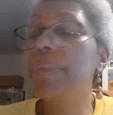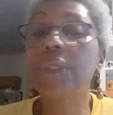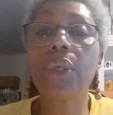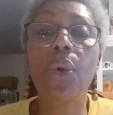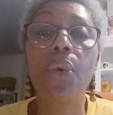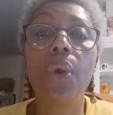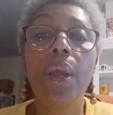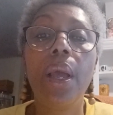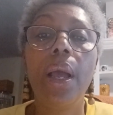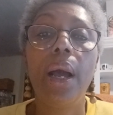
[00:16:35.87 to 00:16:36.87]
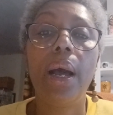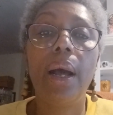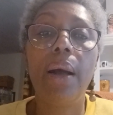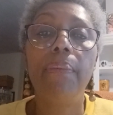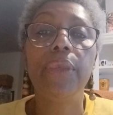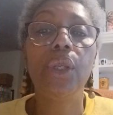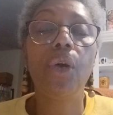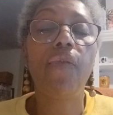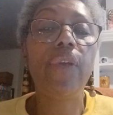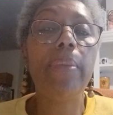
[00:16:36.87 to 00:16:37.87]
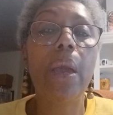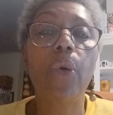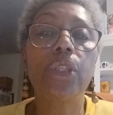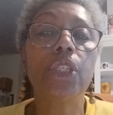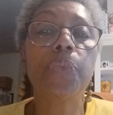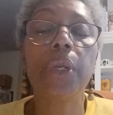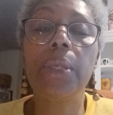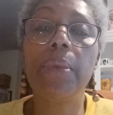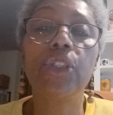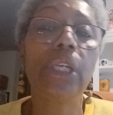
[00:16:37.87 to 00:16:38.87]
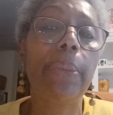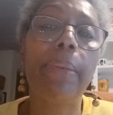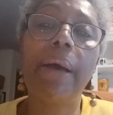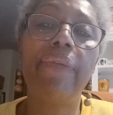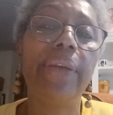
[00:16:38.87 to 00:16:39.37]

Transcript: So, um, you know, a female would just pretty much get up in my